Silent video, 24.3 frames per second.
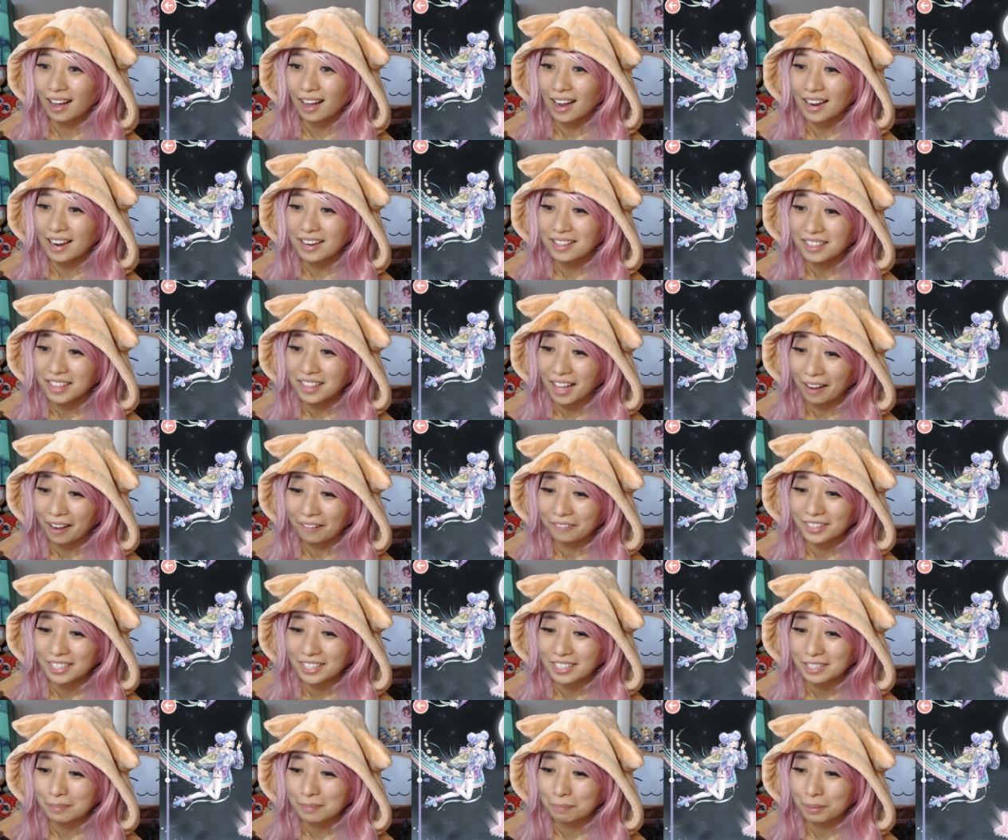I
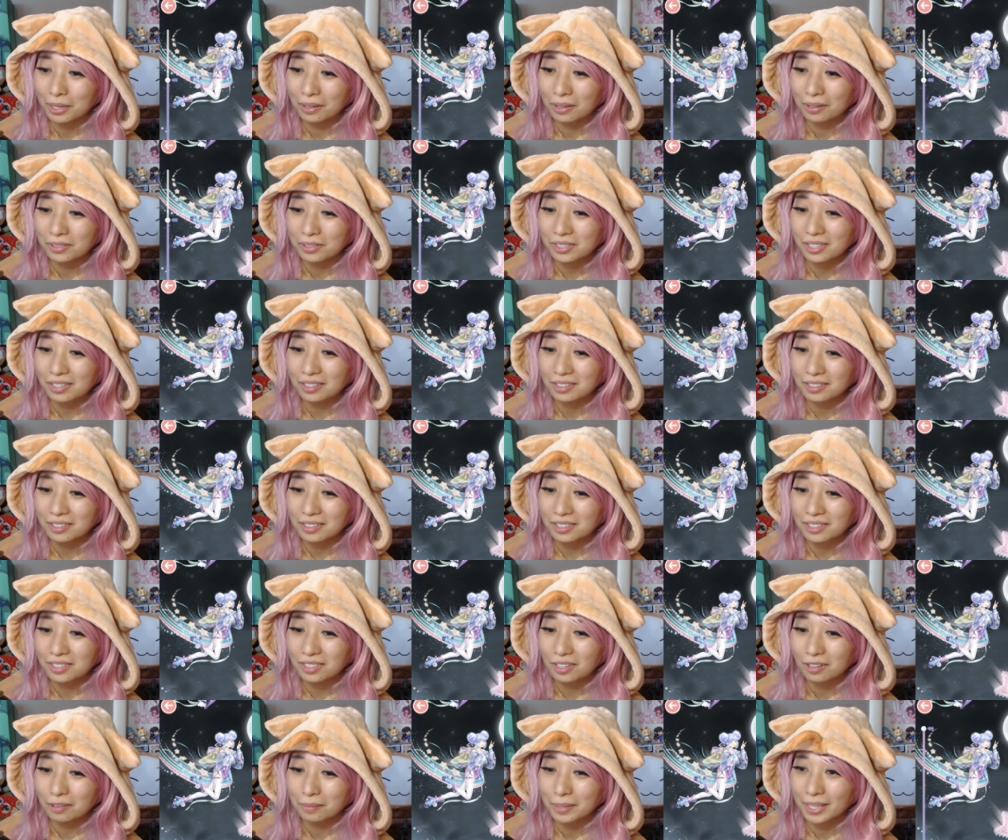love this pose
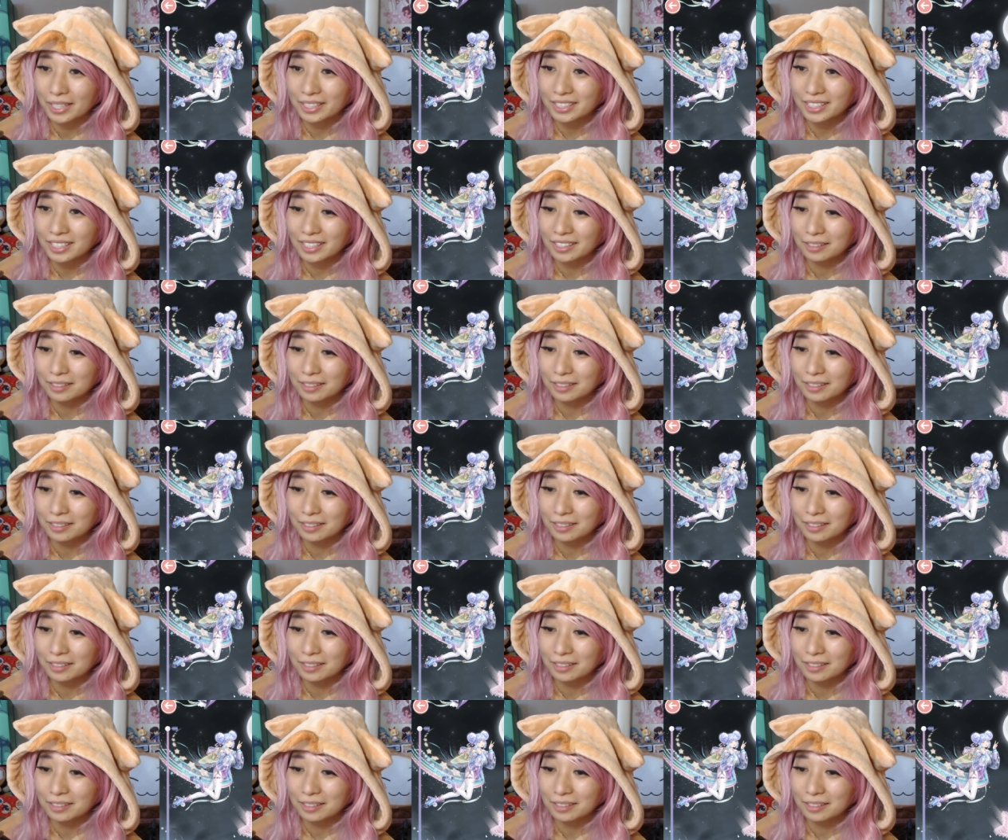so much.